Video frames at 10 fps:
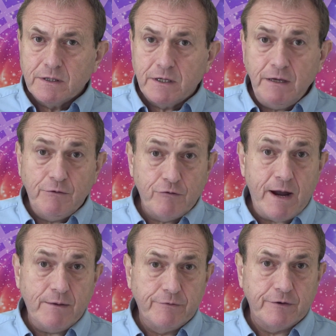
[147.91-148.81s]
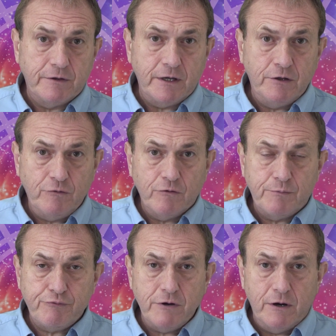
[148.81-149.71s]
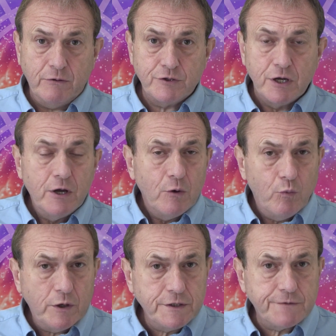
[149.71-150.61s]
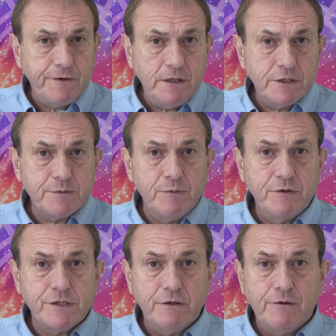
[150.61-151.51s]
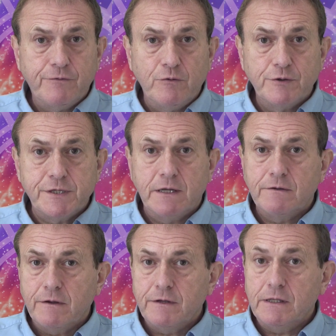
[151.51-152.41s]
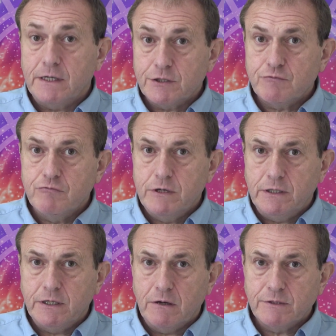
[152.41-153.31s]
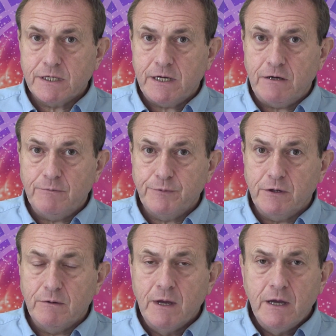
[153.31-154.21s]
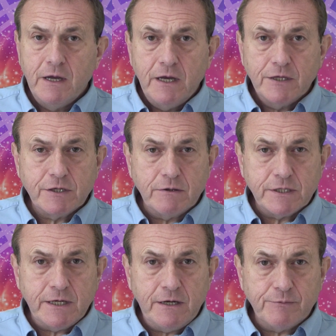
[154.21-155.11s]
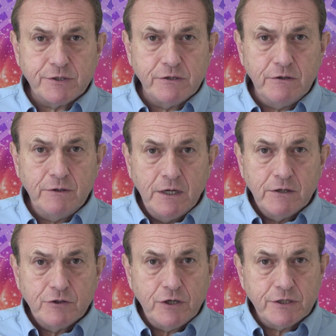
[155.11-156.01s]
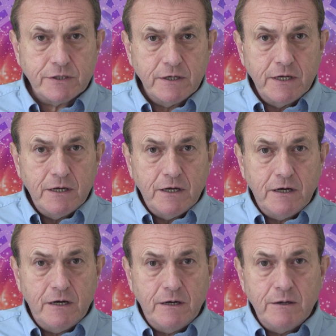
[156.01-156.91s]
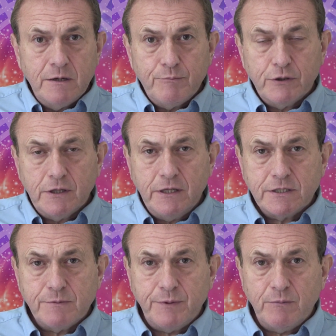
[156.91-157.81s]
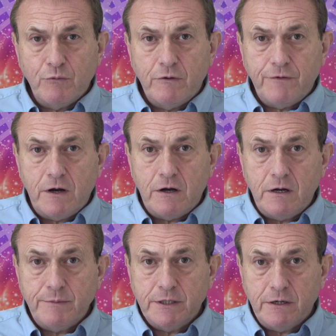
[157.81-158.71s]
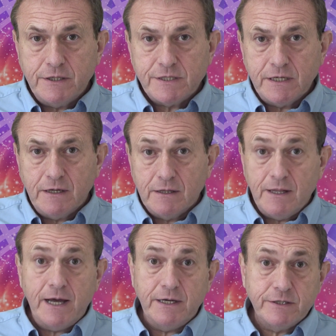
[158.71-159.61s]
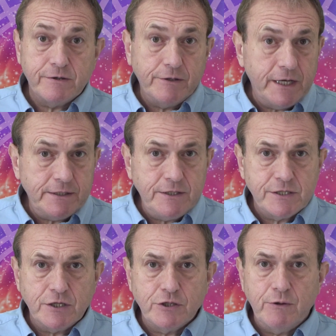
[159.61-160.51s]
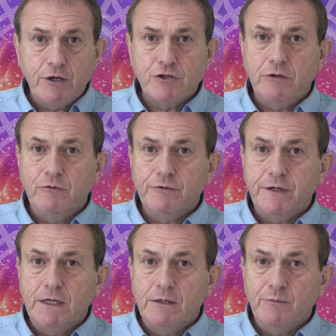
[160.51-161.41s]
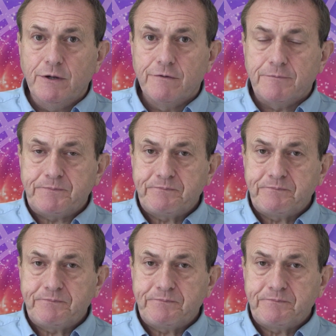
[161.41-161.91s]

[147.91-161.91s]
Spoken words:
keep grounded in your approach. Once Venus moves on the 14th, I think that's really going to help you. It's going to help to just put a little bit more of a harmonizing glaze on any situation you're dealing with.